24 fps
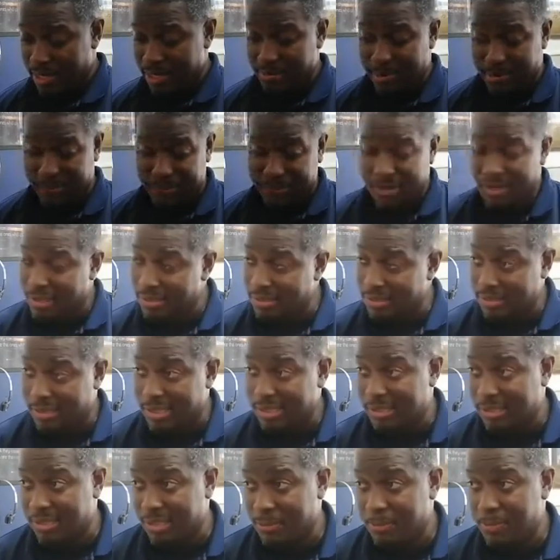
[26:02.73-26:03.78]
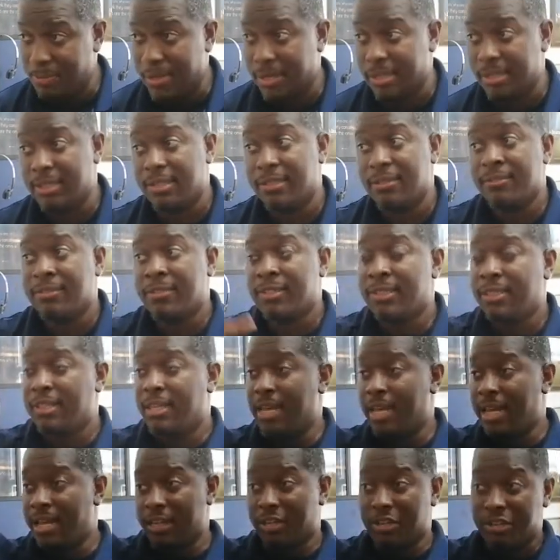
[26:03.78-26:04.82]
My fiance's not seeing a penny.
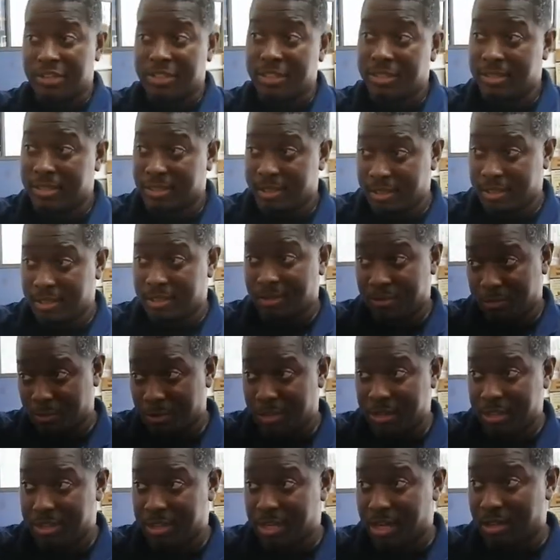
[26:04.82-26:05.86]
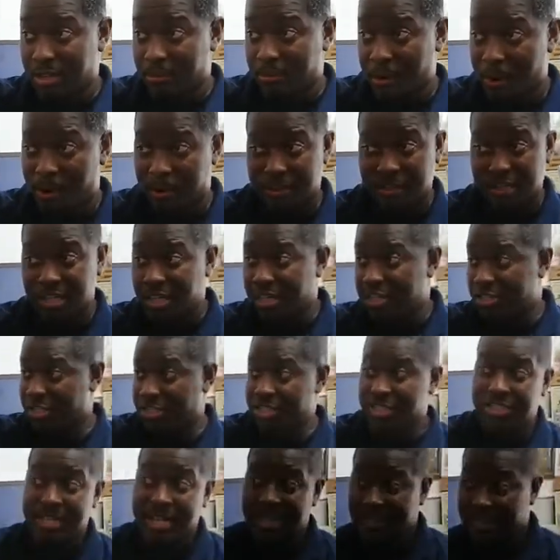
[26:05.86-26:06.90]
And her sister, which is the other partner,
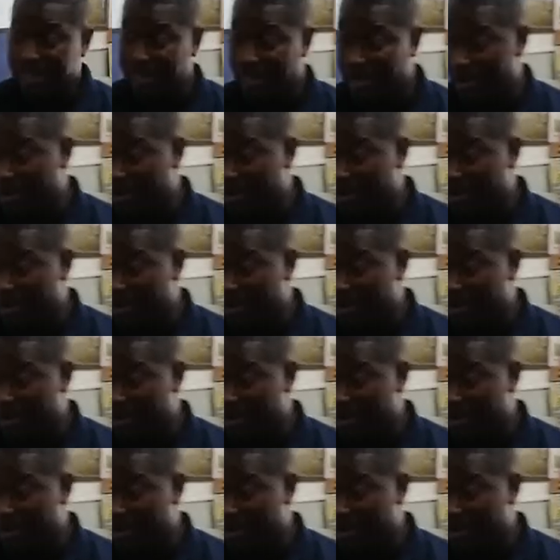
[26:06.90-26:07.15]
she's not seeing a